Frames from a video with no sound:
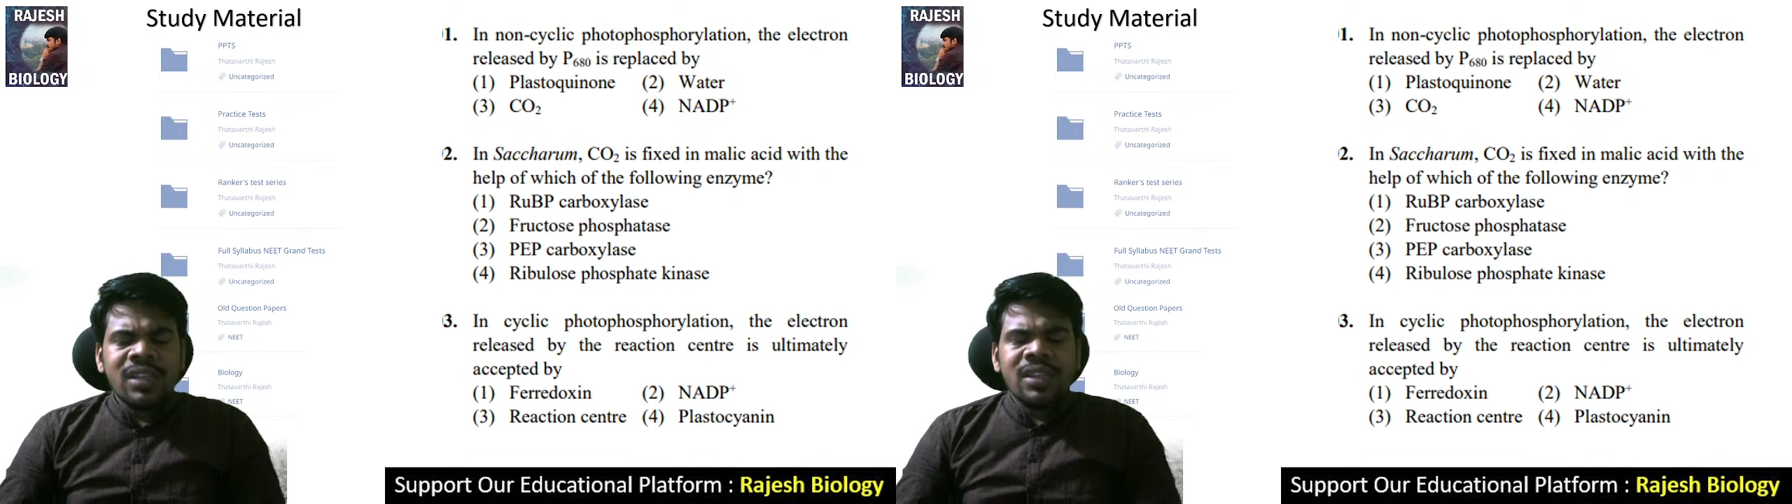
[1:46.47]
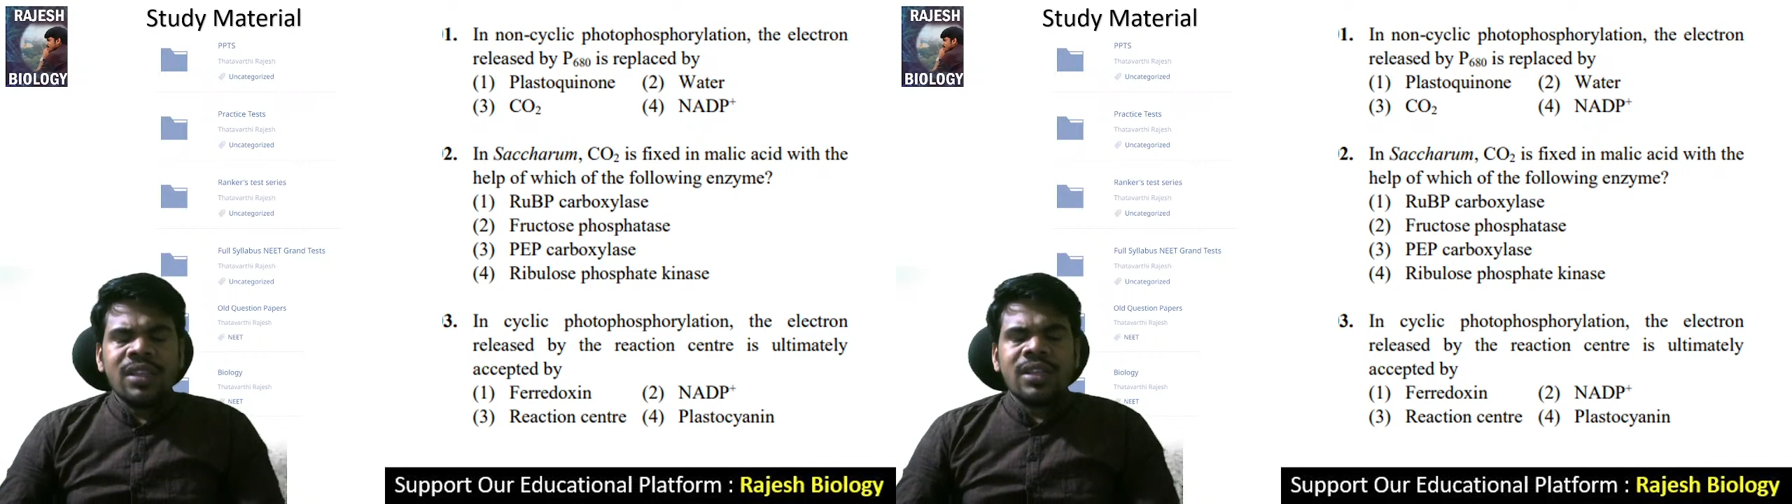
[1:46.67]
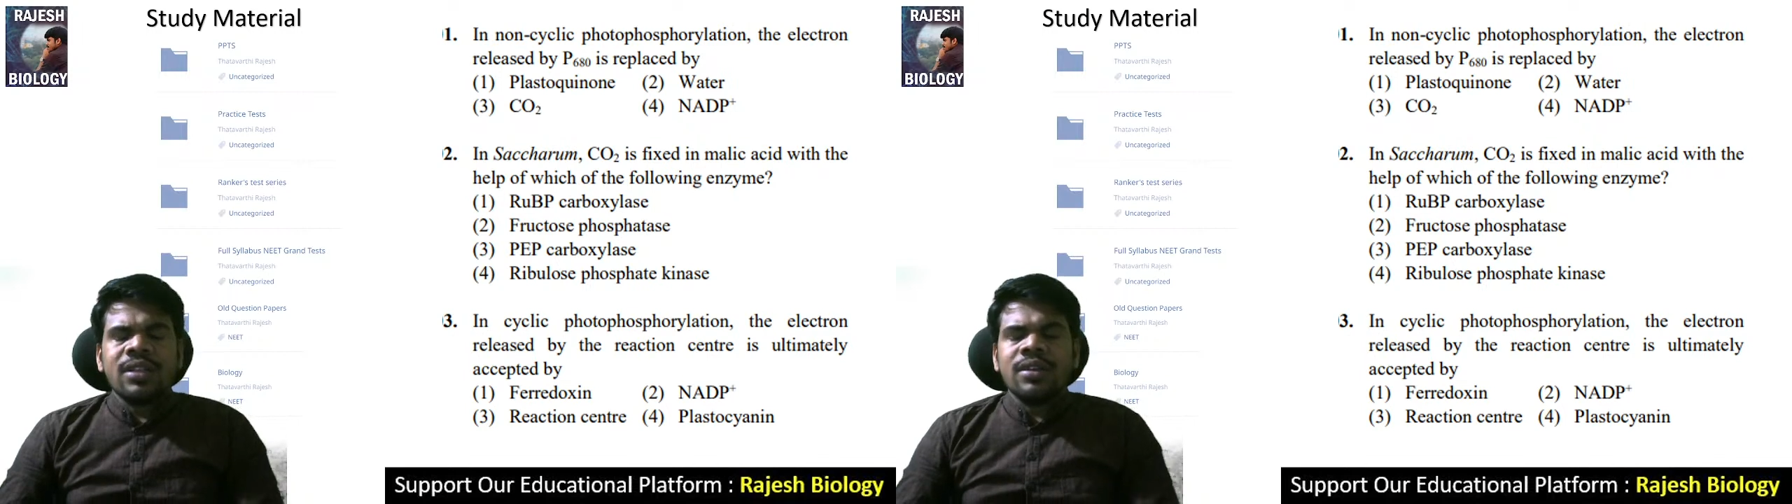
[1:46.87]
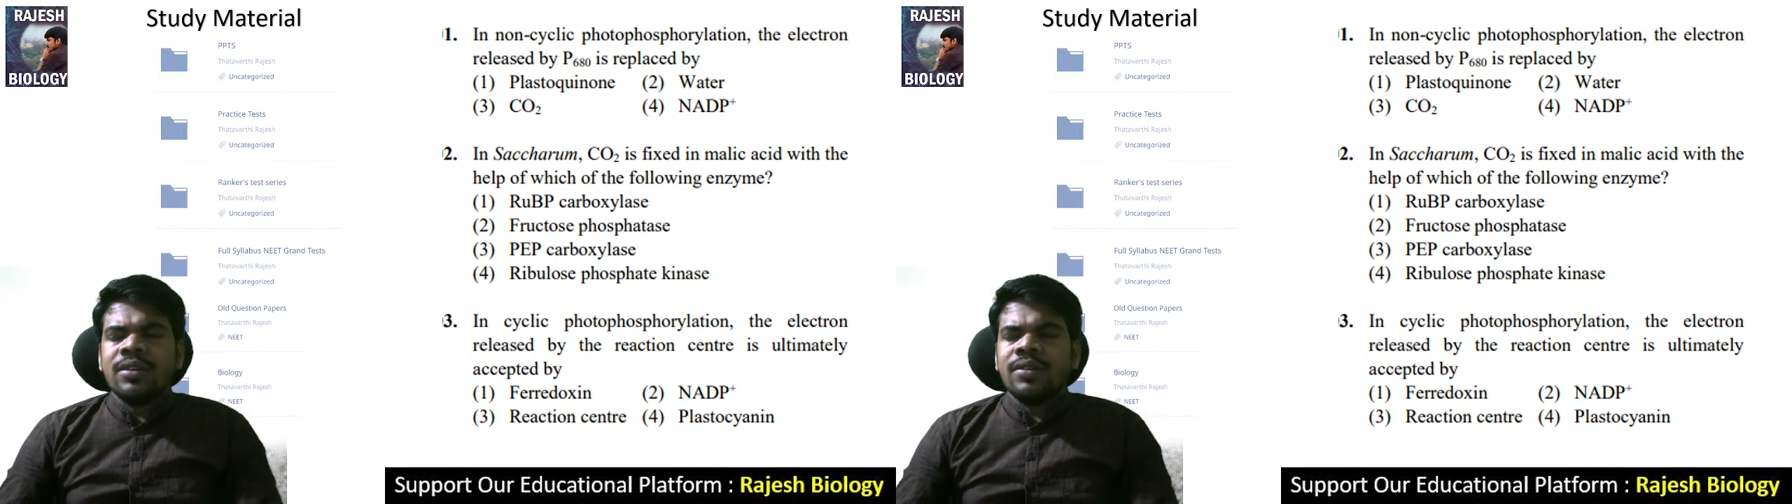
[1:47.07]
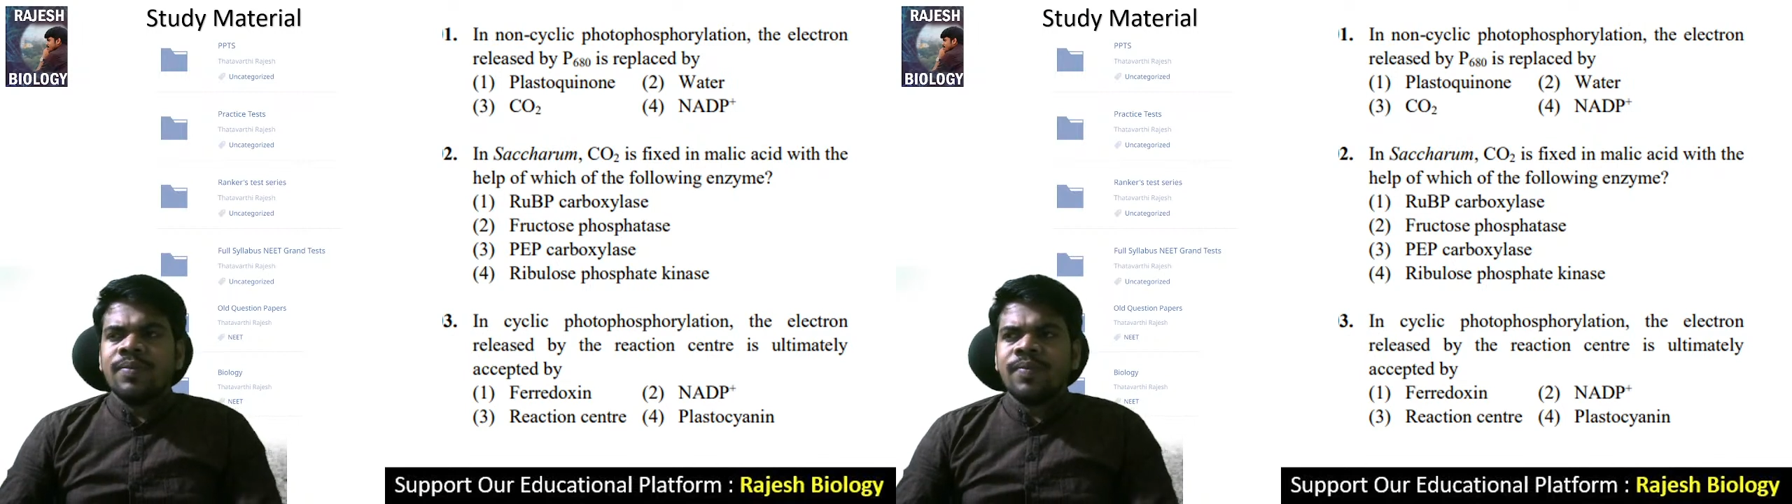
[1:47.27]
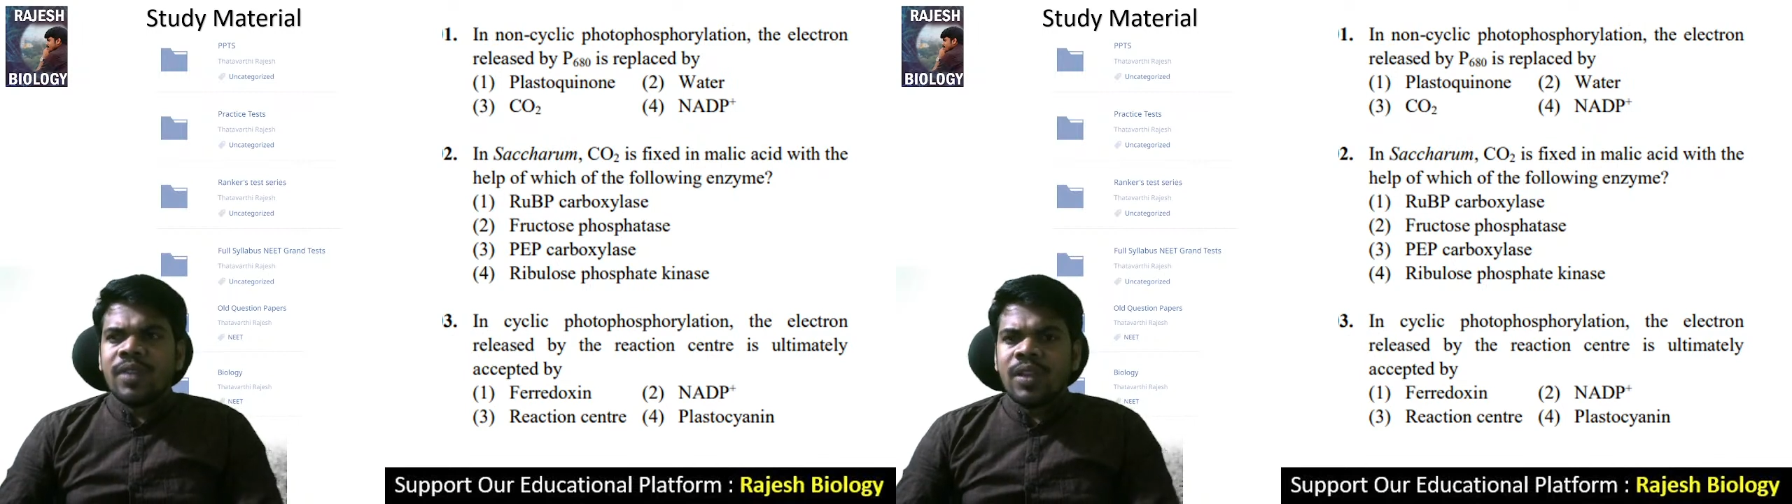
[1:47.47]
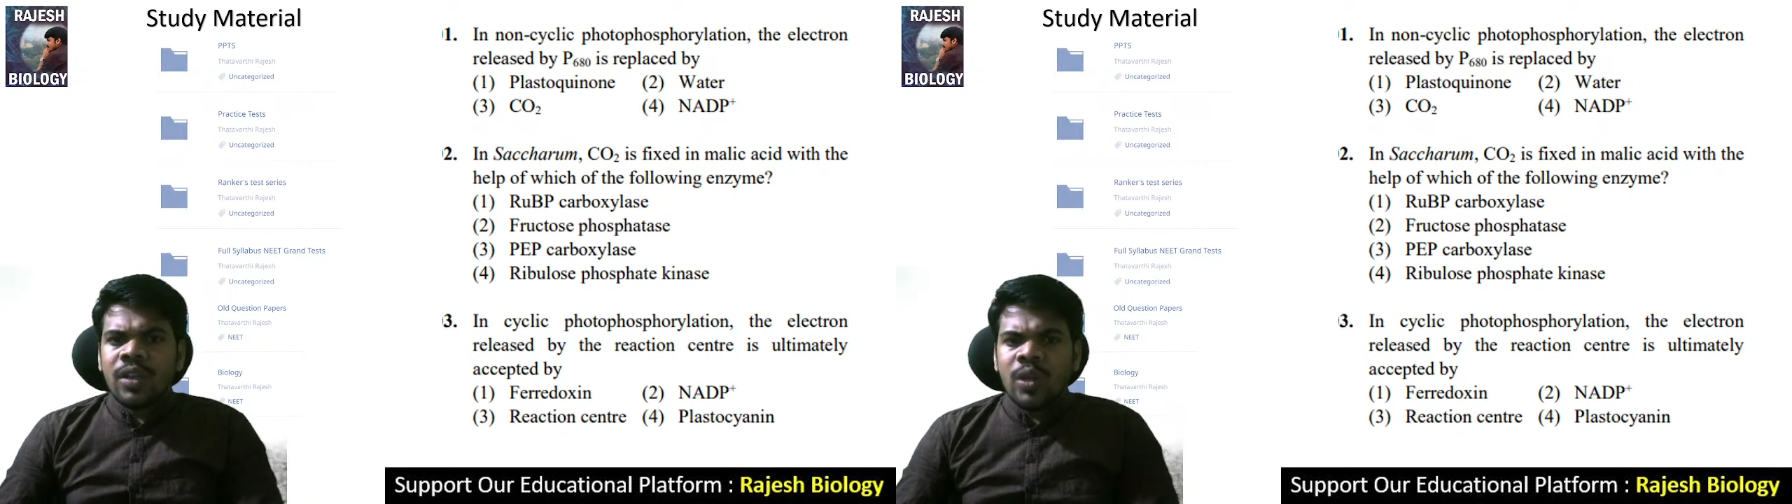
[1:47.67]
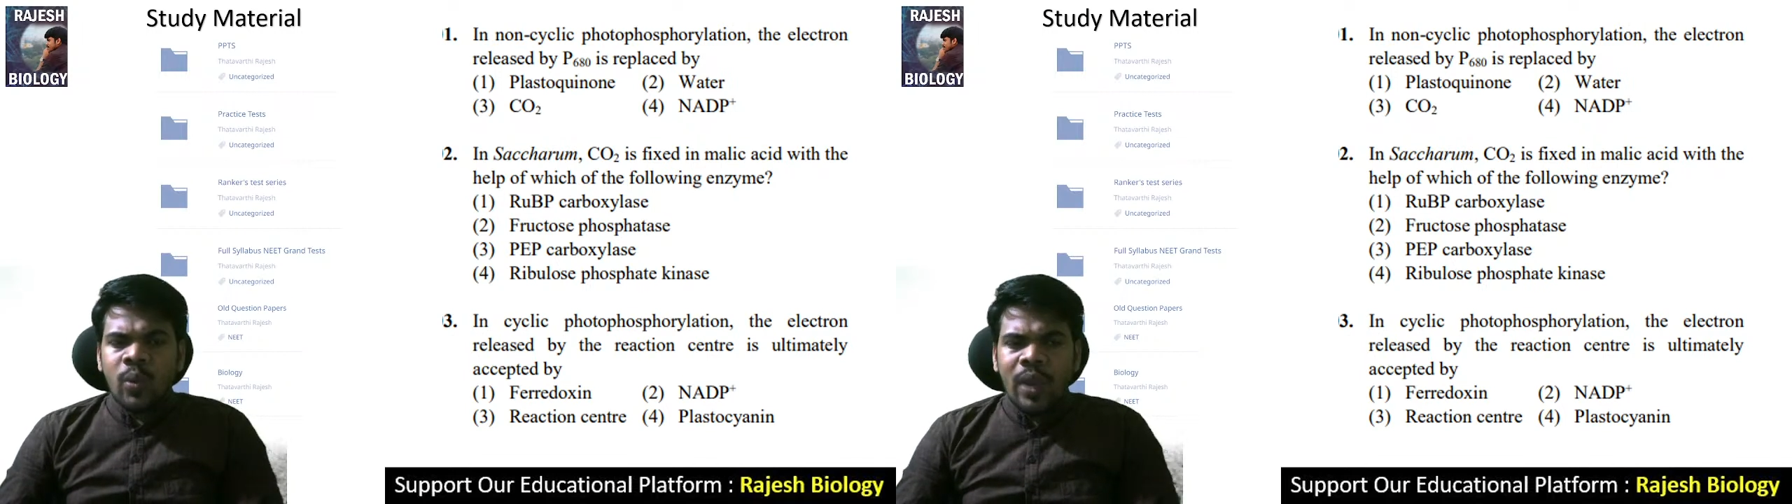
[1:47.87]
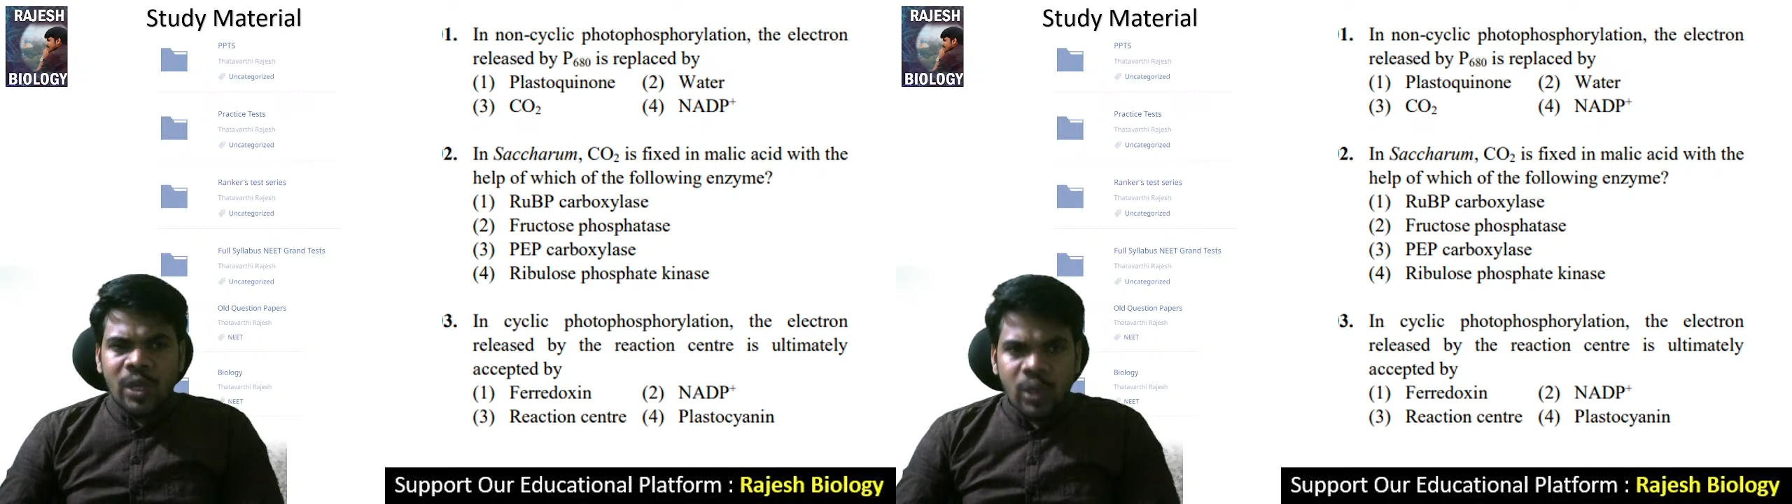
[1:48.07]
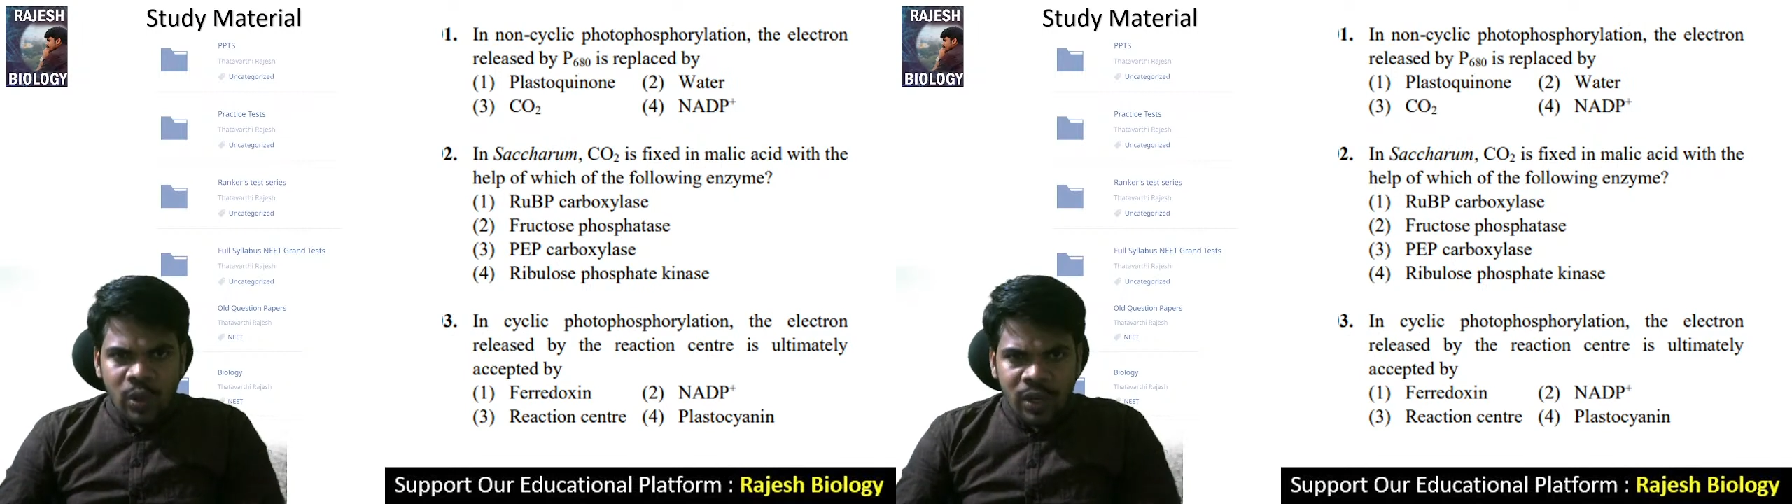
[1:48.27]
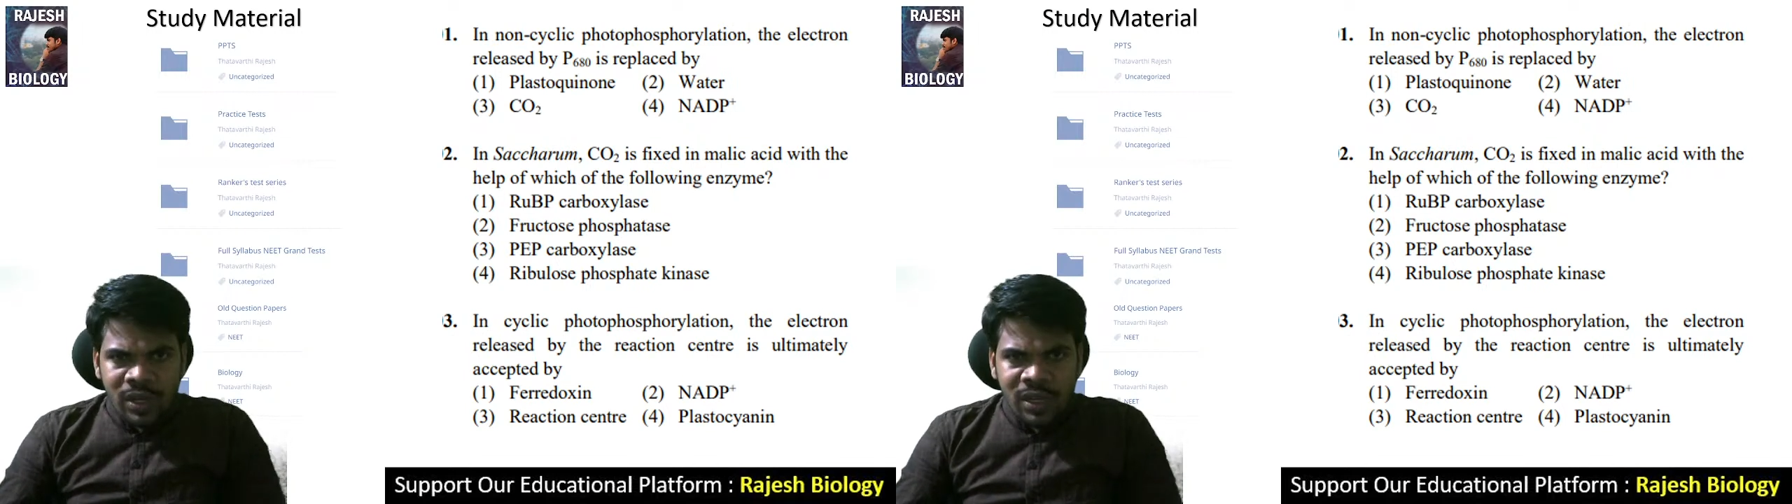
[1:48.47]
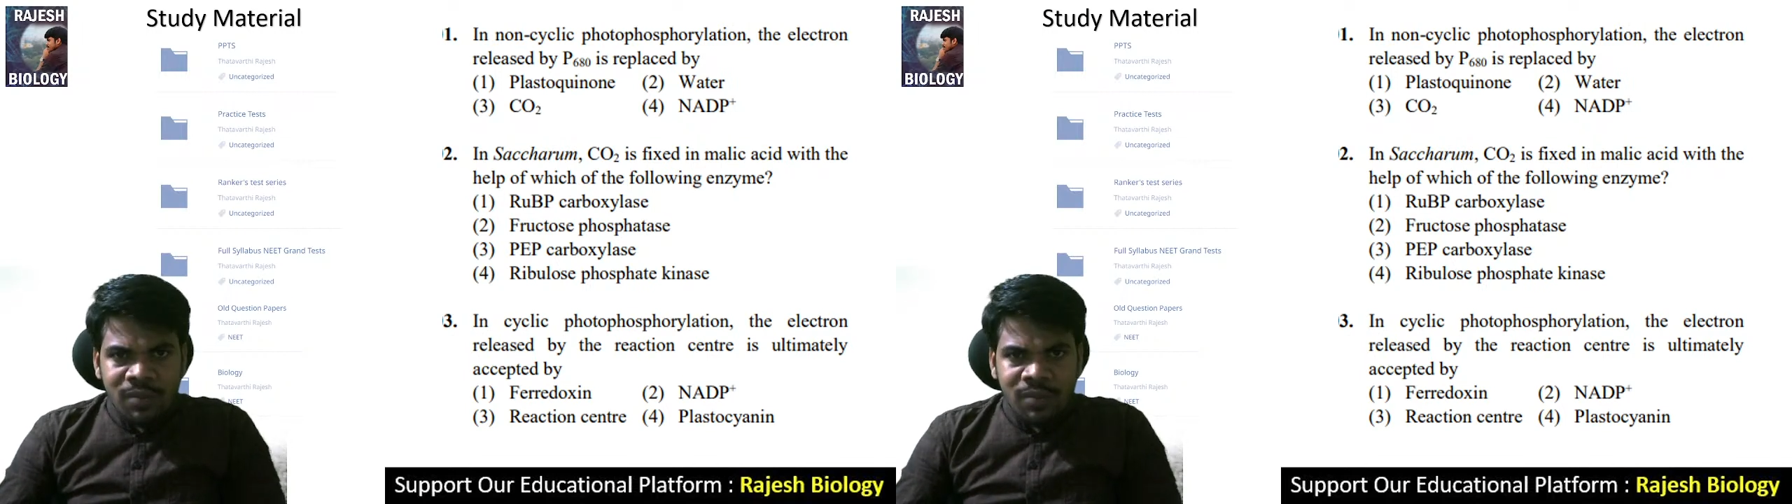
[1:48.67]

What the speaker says: This kwashiorkor